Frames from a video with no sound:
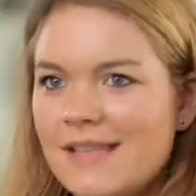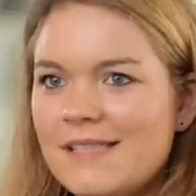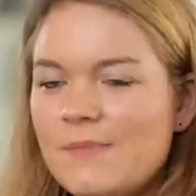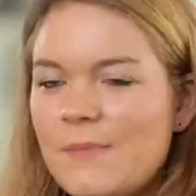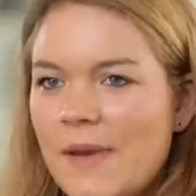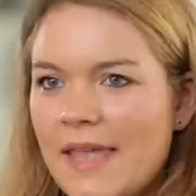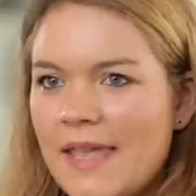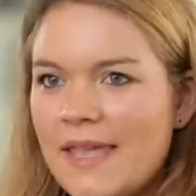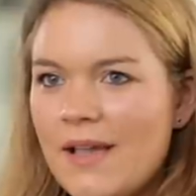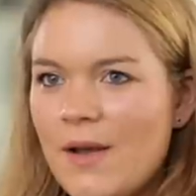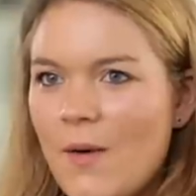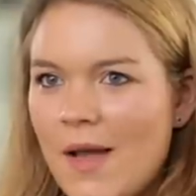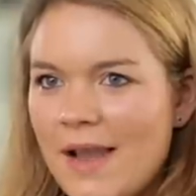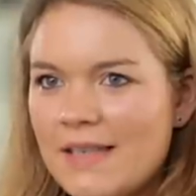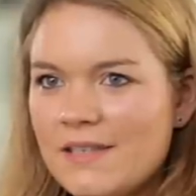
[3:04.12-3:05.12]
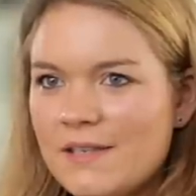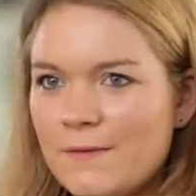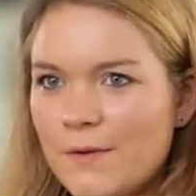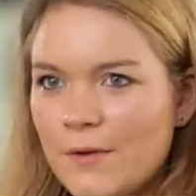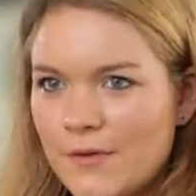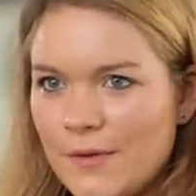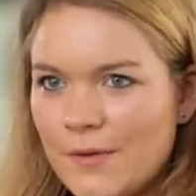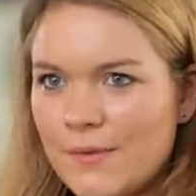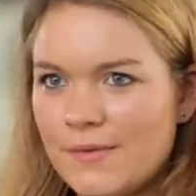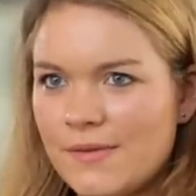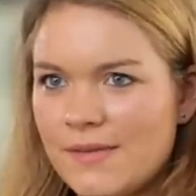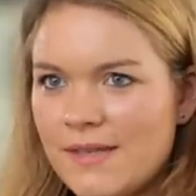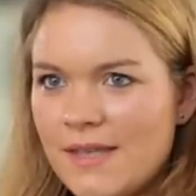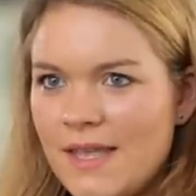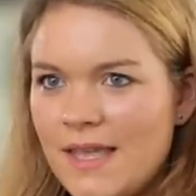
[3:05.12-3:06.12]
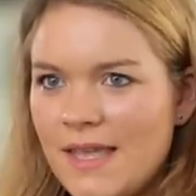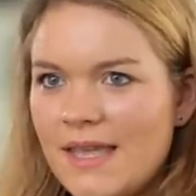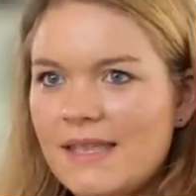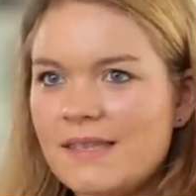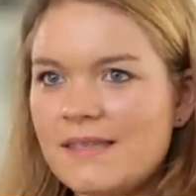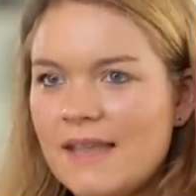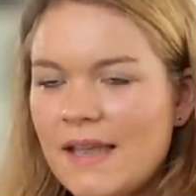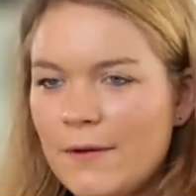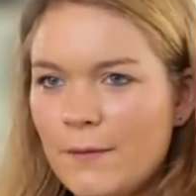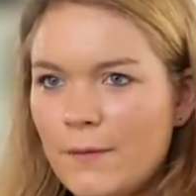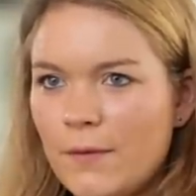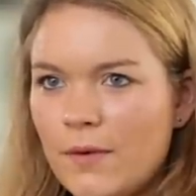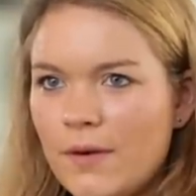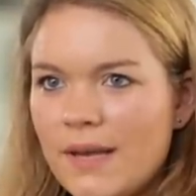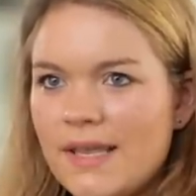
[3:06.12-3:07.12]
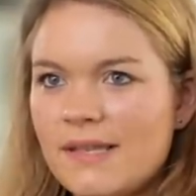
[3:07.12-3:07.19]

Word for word: Displaying quality photos is therefore